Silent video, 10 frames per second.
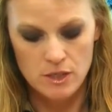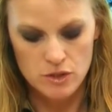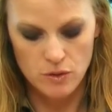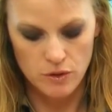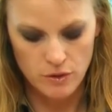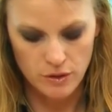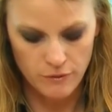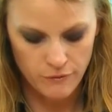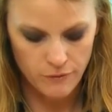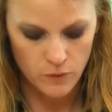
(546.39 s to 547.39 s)
So you're going to
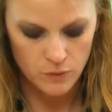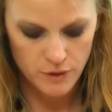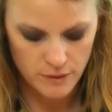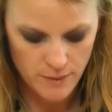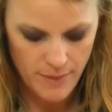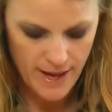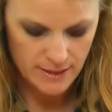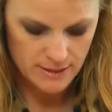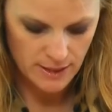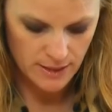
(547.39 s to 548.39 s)
fold on the back
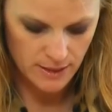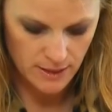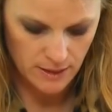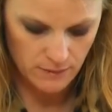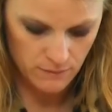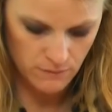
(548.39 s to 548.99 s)
side again.